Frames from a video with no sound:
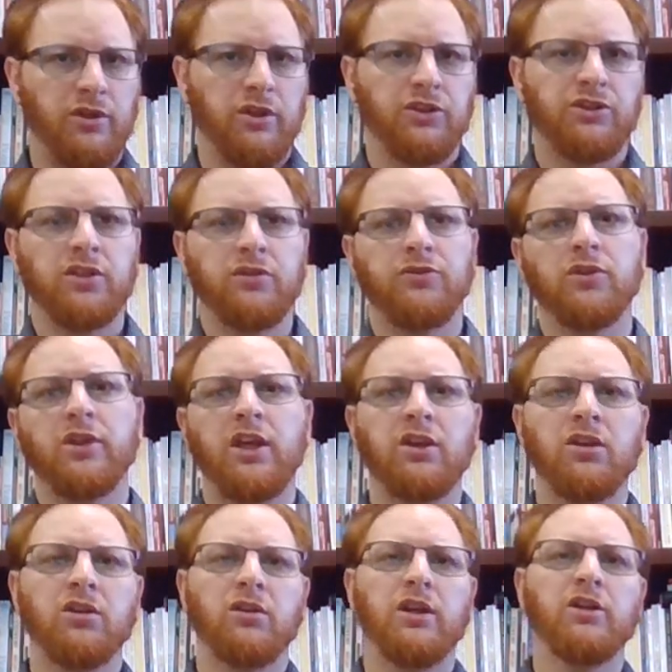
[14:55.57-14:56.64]
sinful
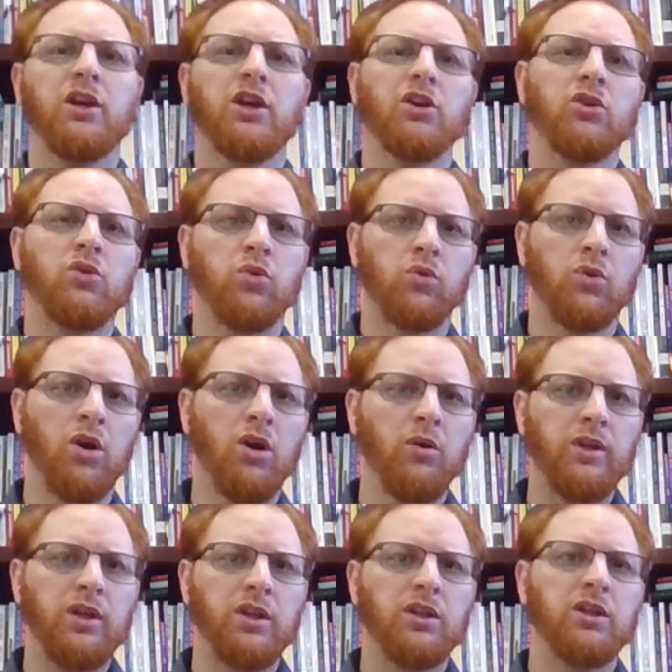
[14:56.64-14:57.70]
anger and
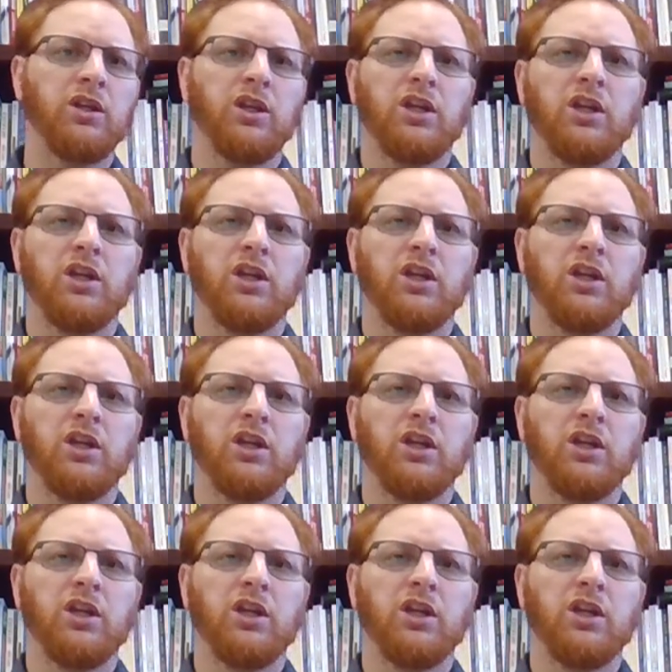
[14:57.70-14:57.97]
growing